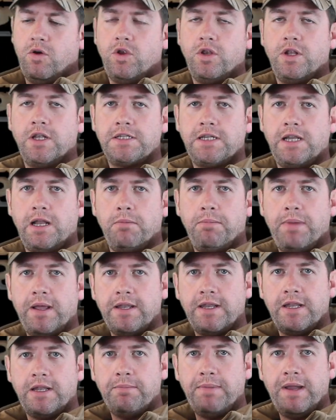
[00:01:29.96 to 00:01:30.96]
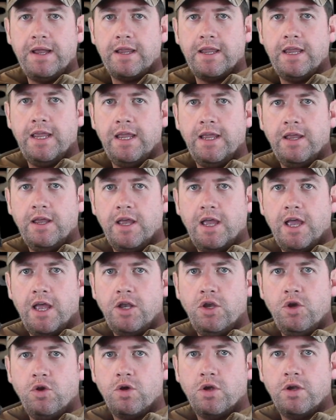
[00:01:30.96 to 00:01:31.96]
there's a little button at the back here
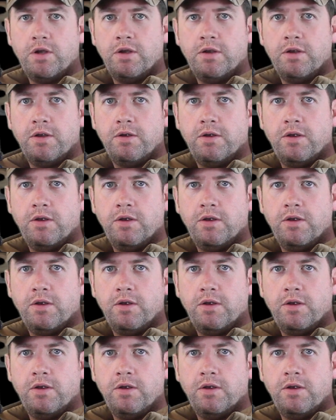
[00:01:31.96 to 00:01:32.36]
and you can